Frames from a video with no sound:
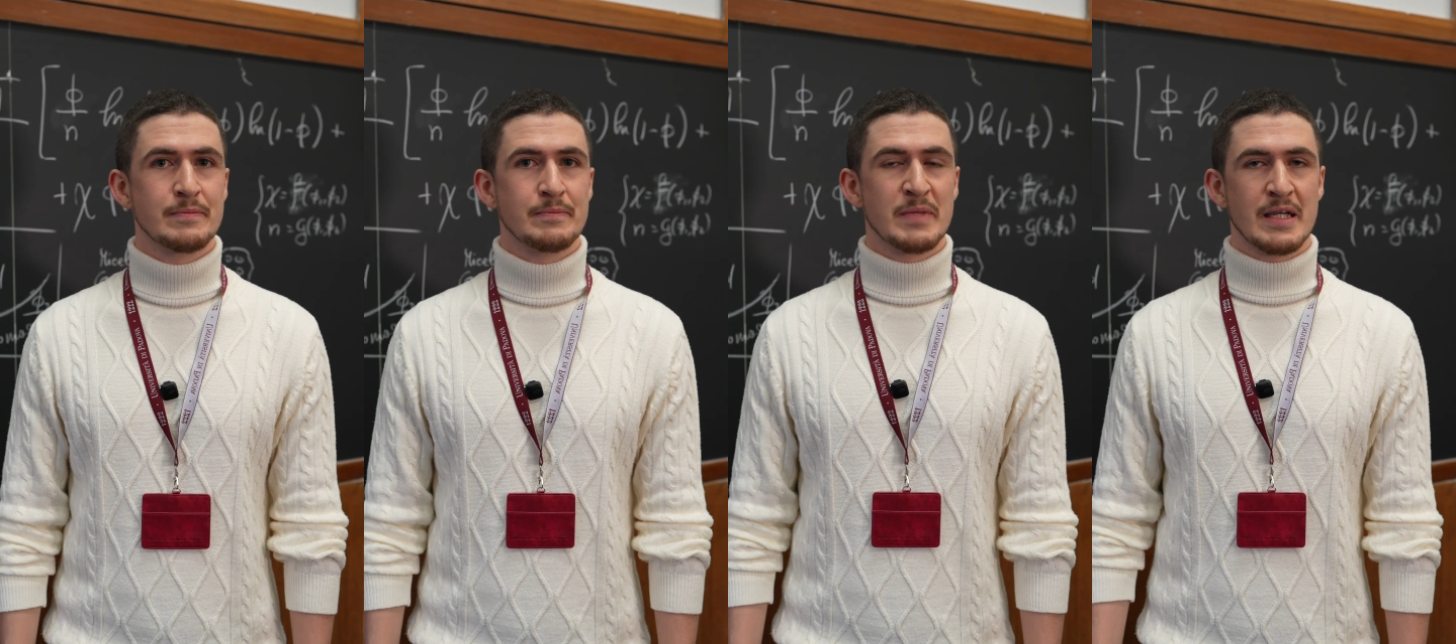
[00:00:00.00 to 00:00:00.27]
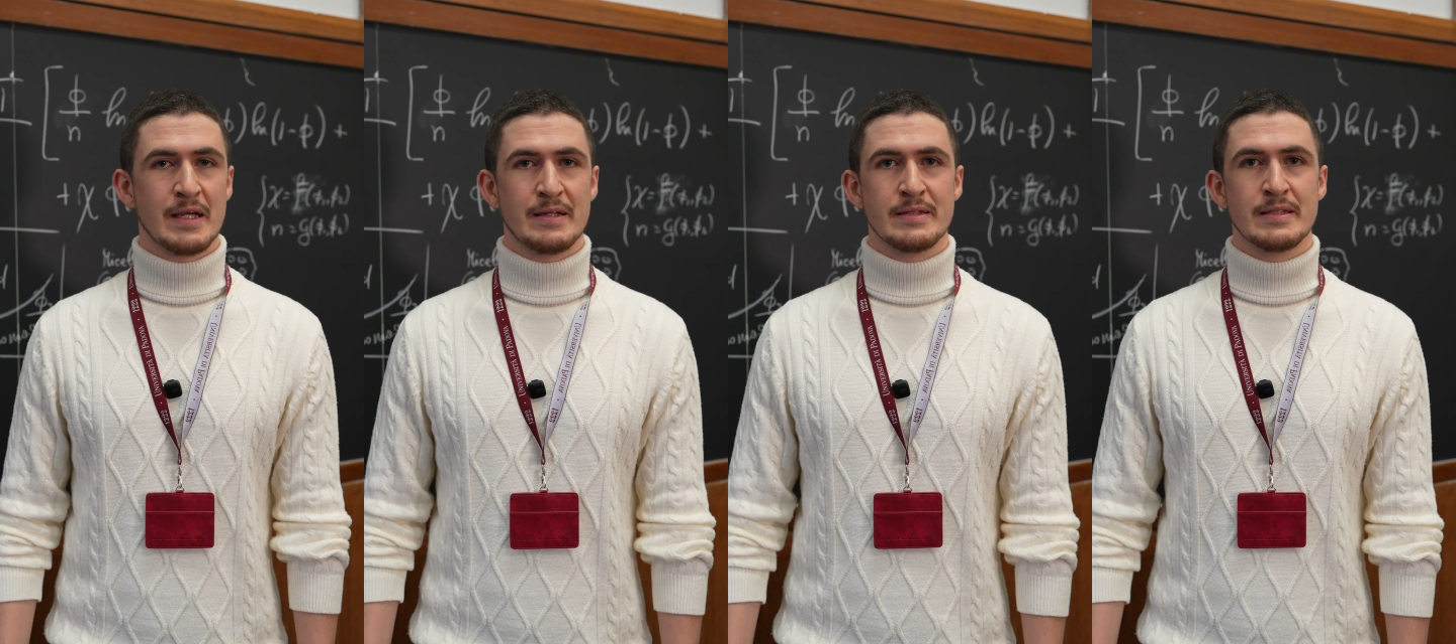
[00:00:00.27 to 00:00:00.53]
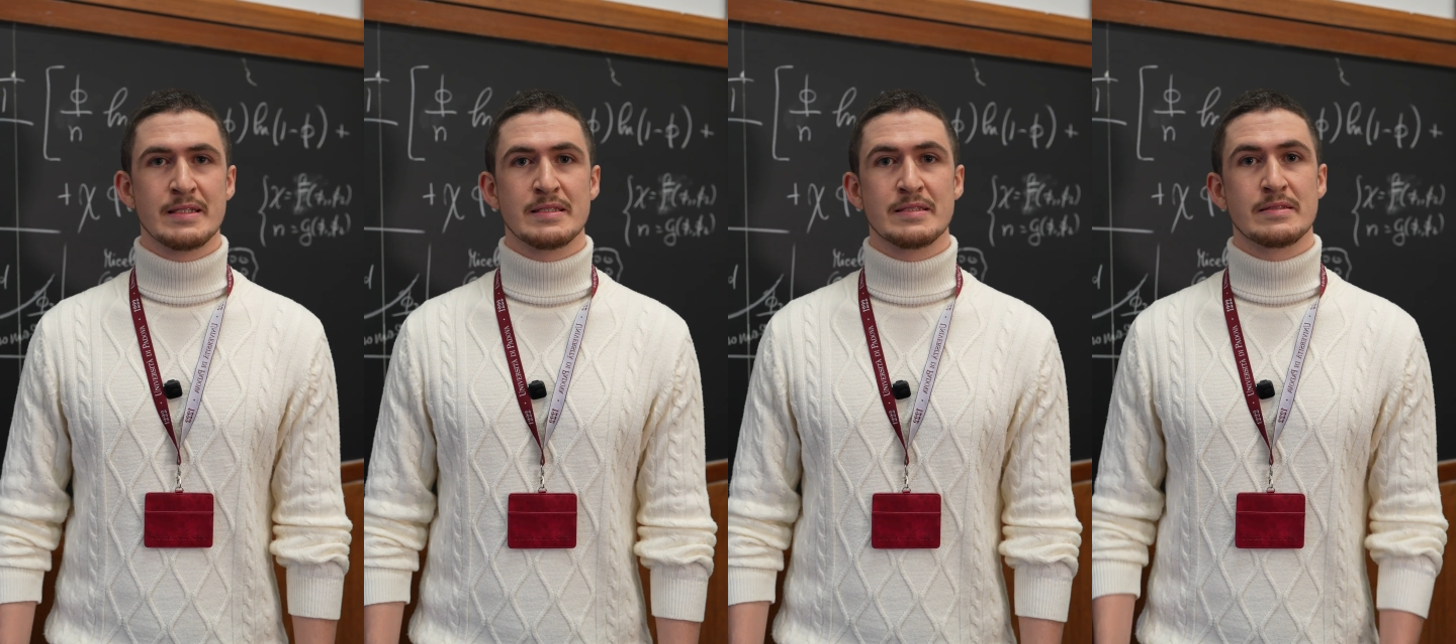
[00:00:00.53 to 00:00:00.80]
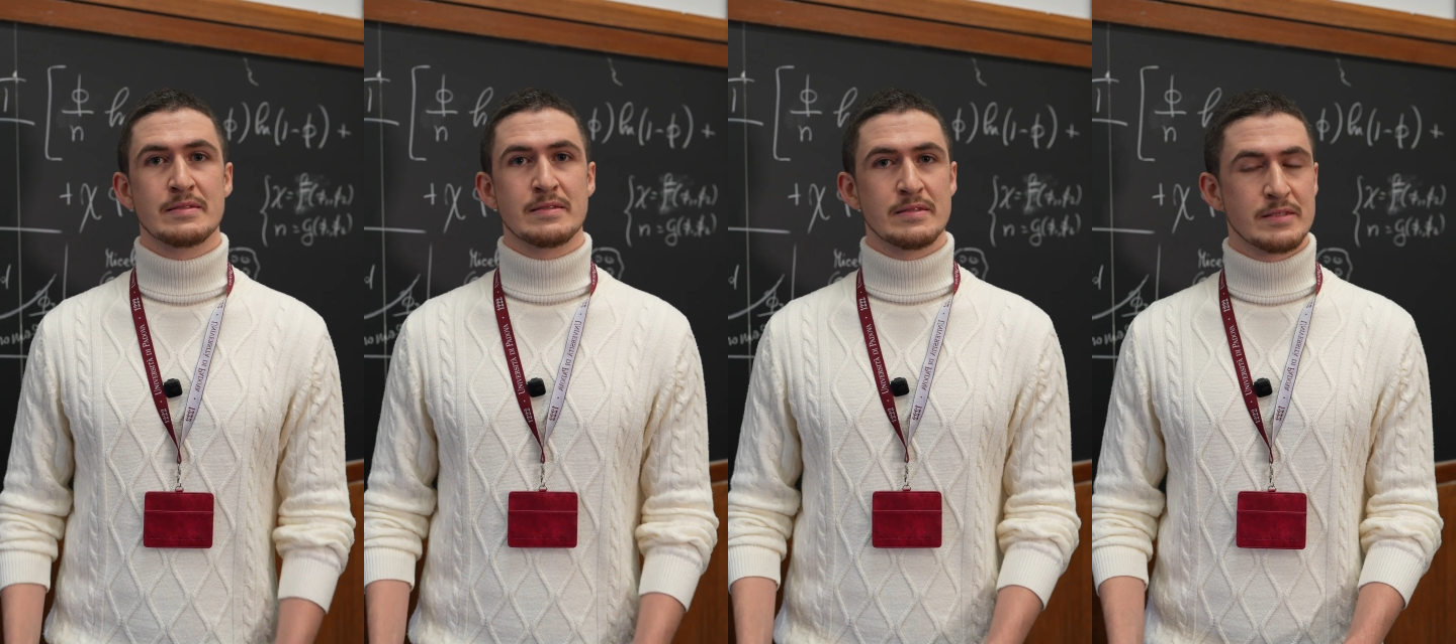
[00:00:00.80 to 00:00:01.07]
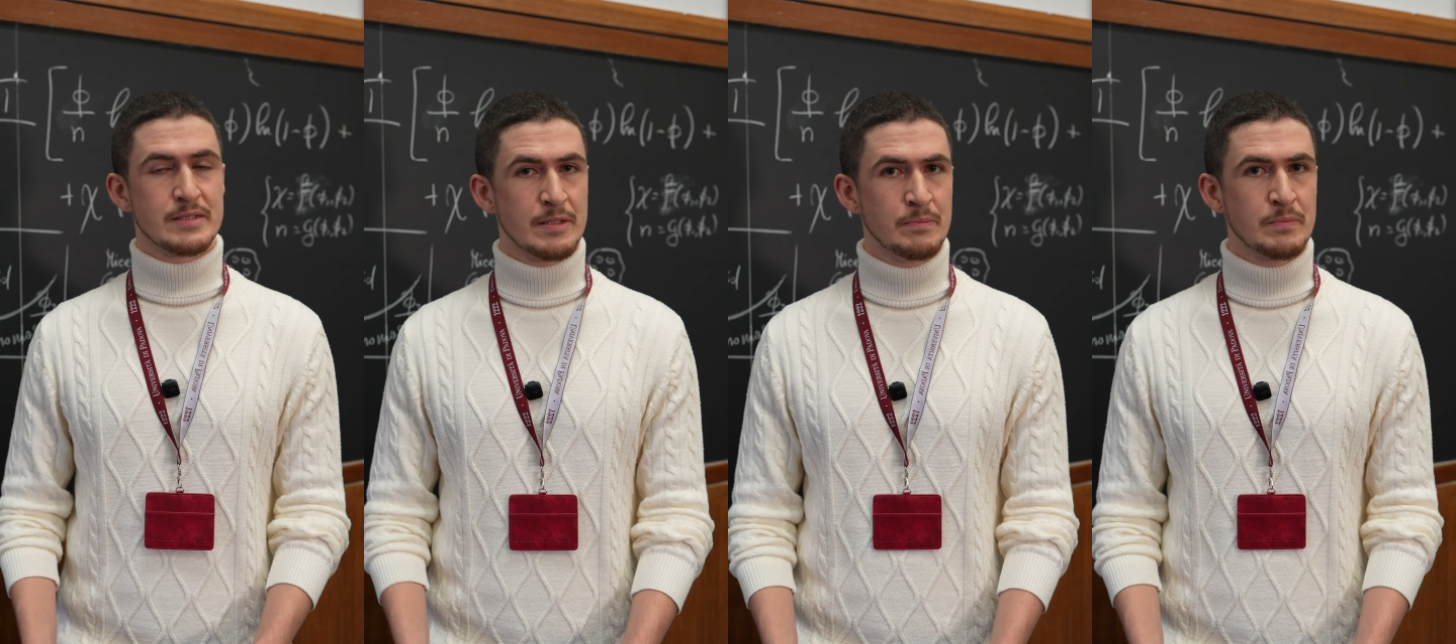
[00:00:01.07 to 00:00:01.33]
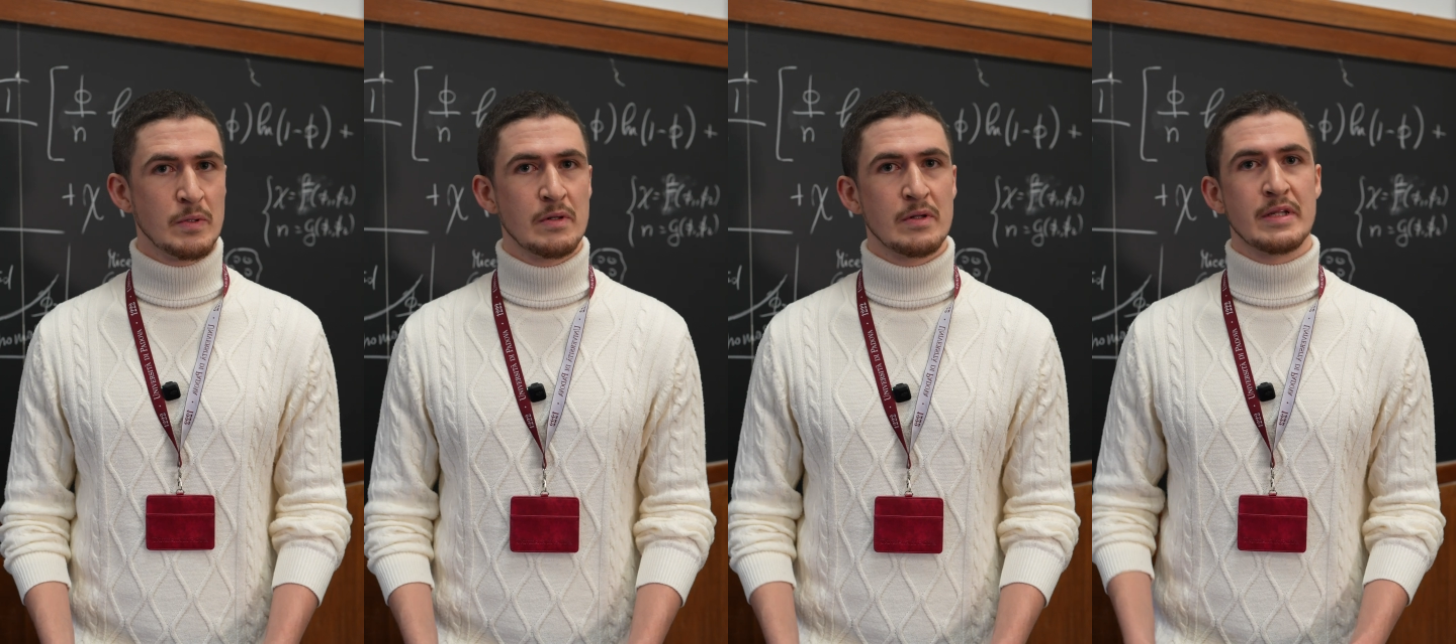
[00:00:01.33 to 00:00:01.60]
behind this
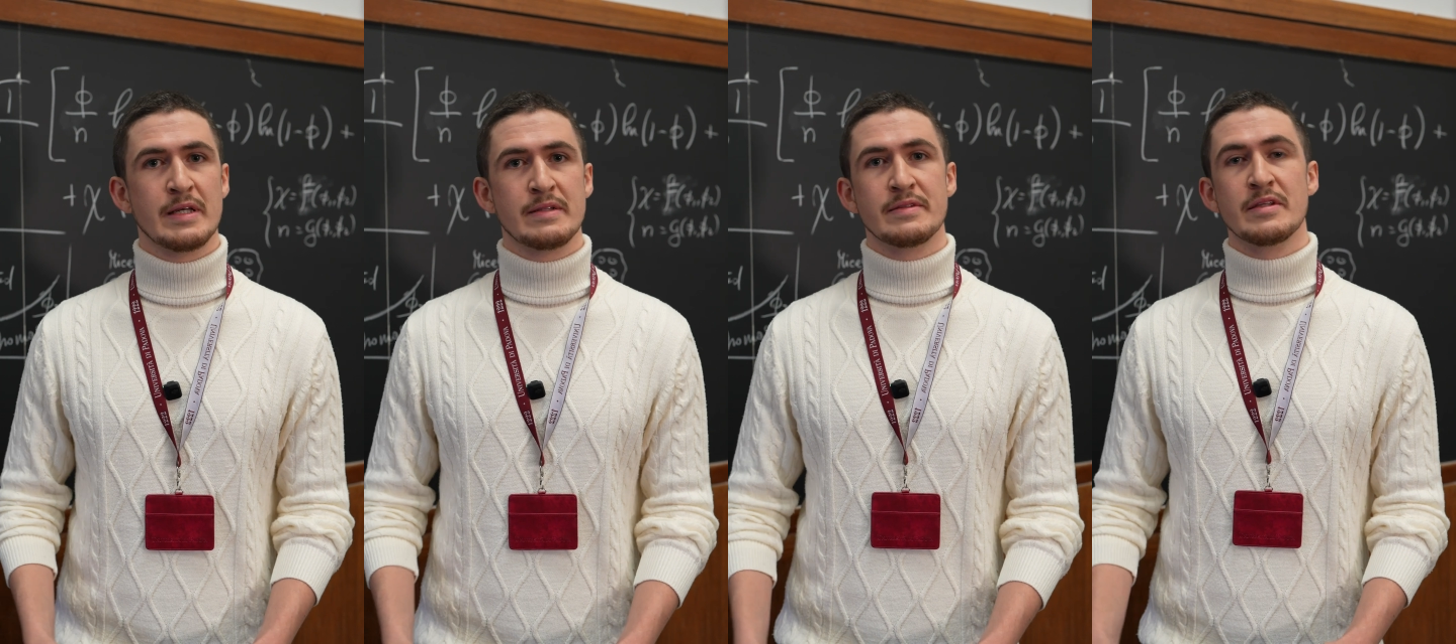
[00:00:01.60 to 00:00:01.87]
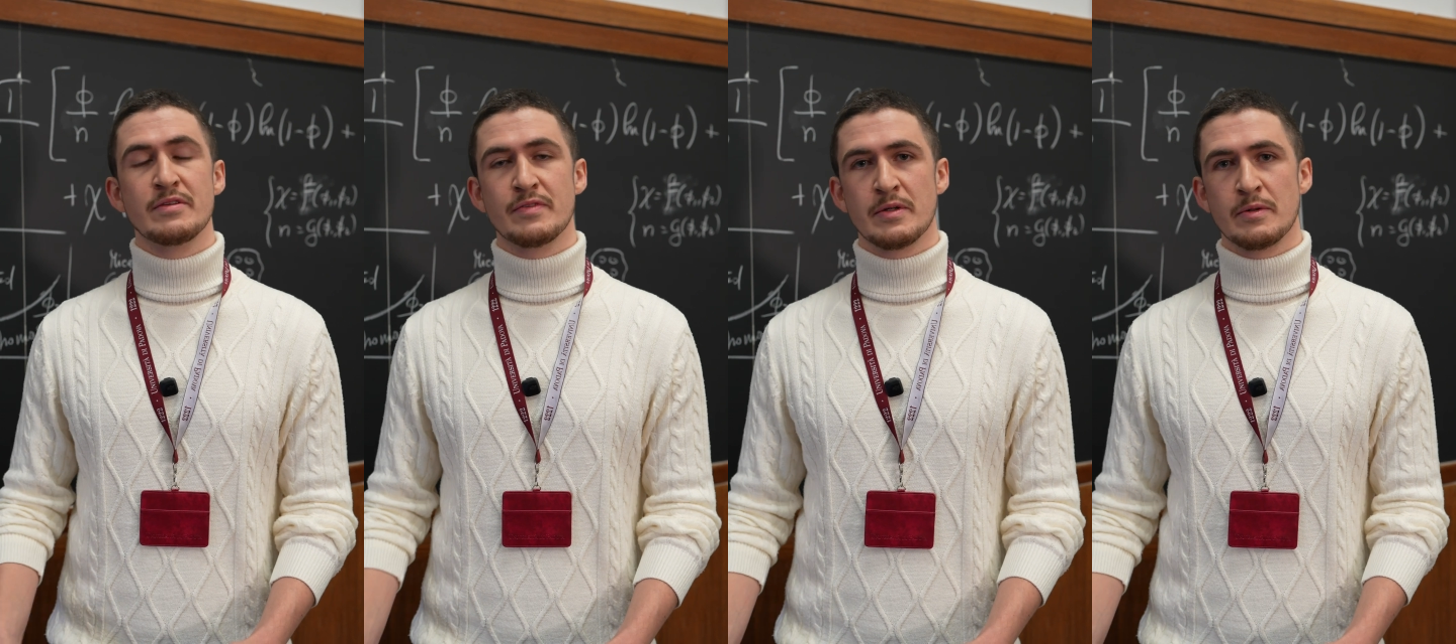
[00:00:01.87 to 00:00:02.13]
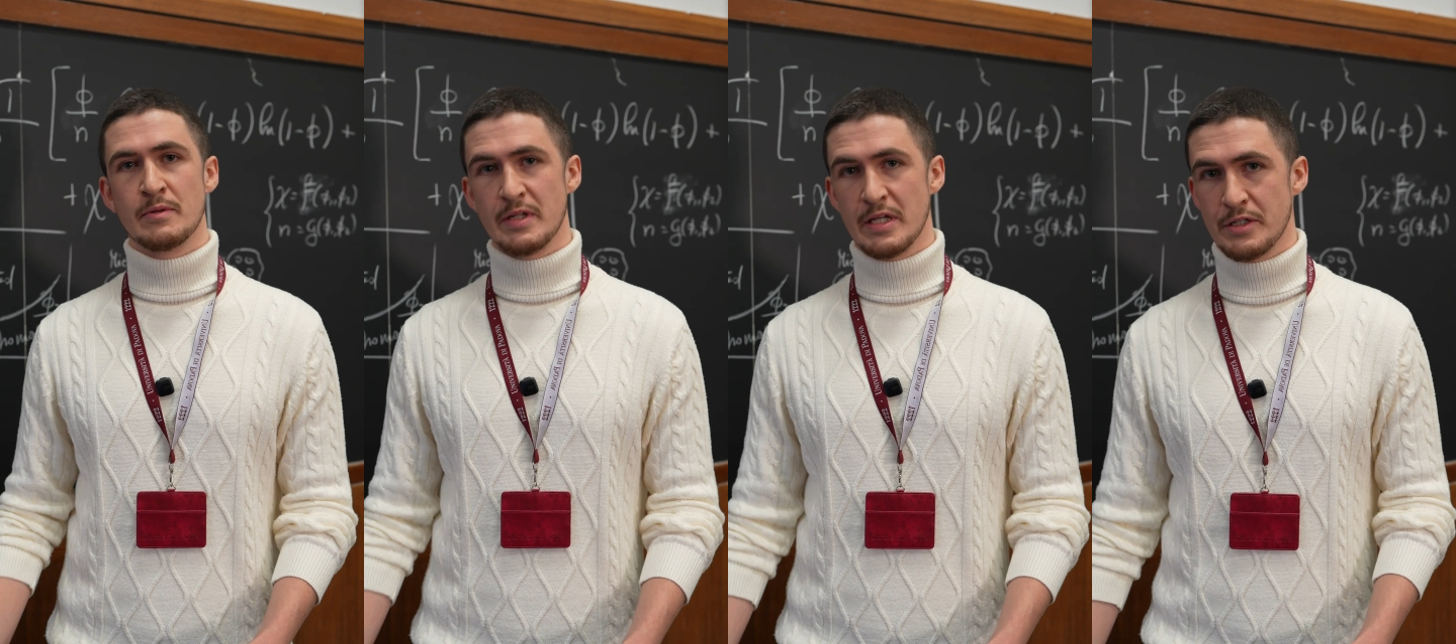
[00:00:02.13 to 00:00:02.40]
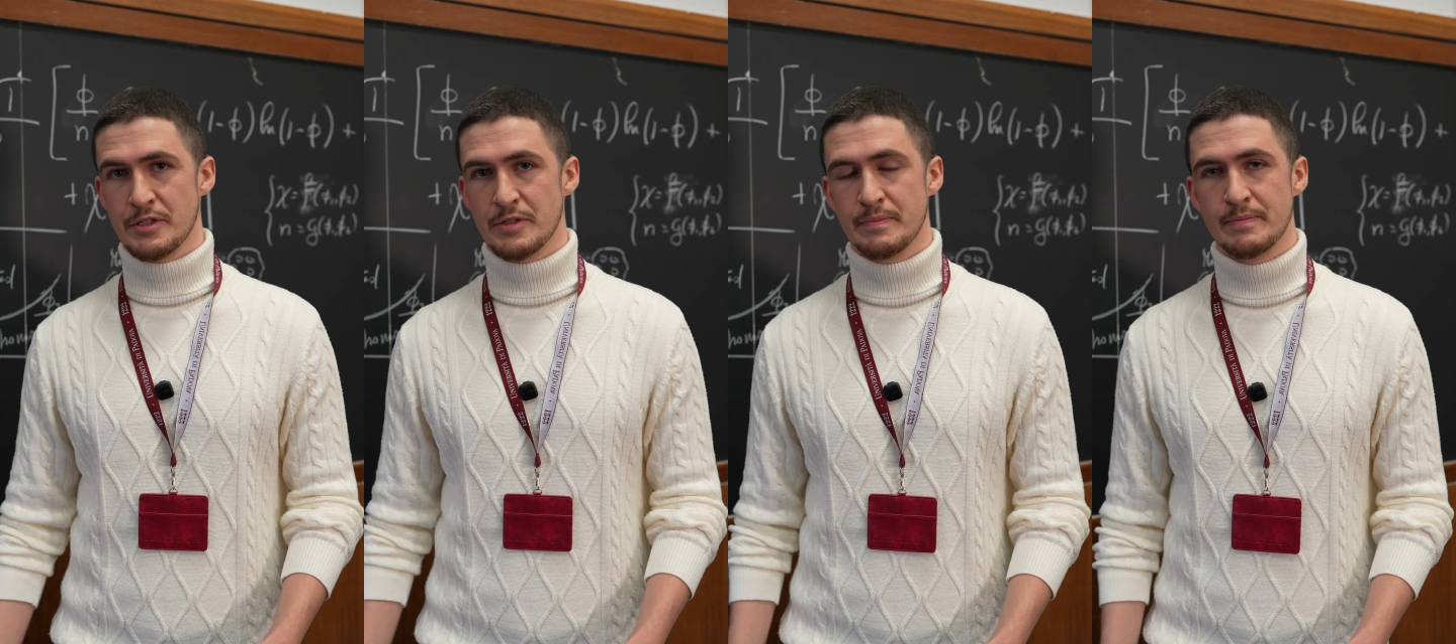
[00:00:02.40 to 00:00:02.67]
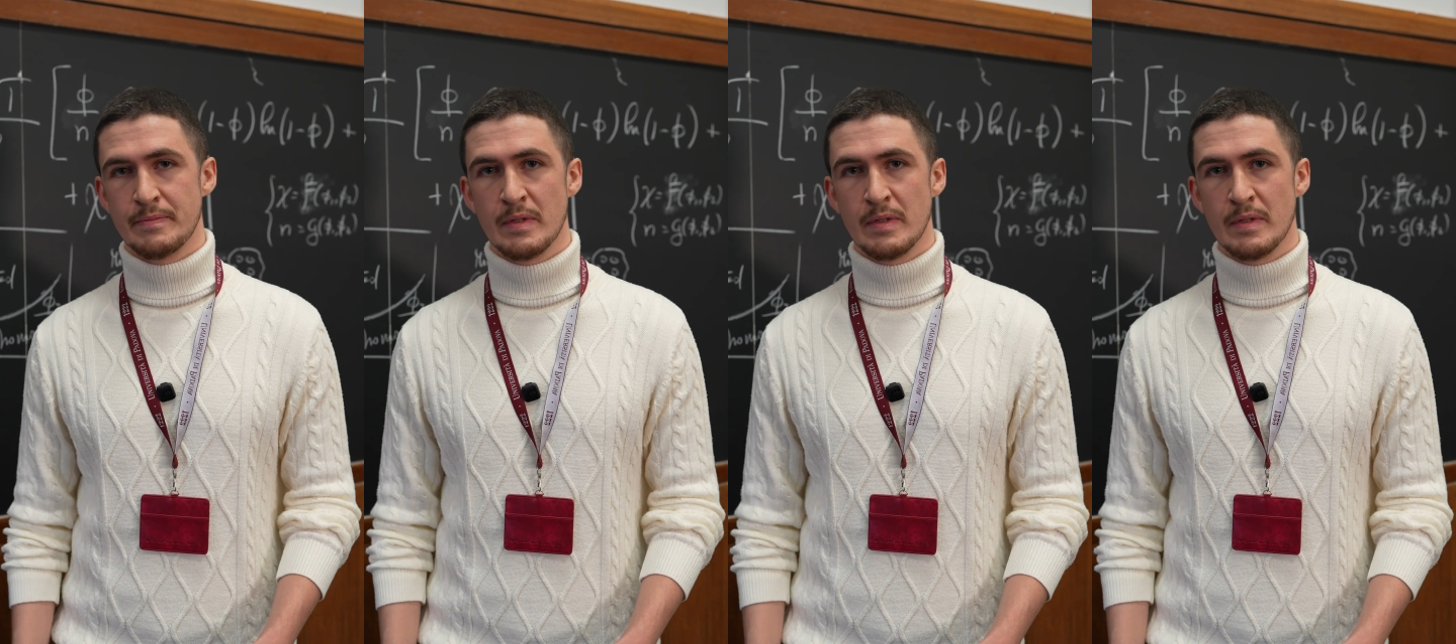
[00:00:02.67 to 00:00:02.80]
simple yet difficult dish.